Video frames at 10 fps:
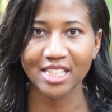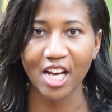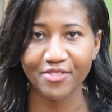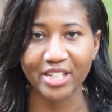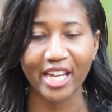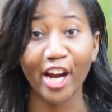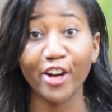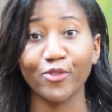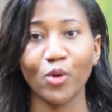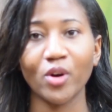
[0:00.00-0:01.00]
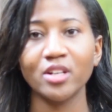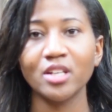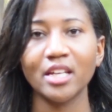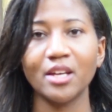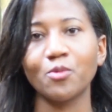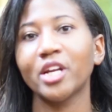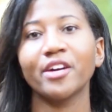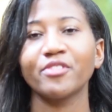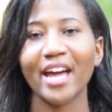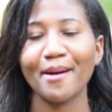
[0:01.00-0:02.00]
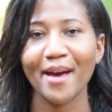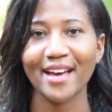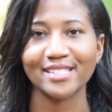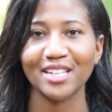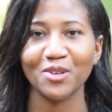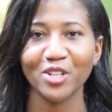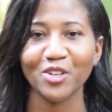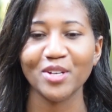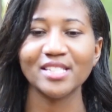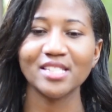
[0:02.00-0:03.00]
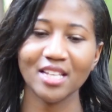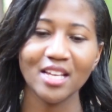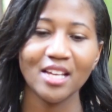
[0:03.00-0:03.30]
loved and cared for in whatever capacity, whether it's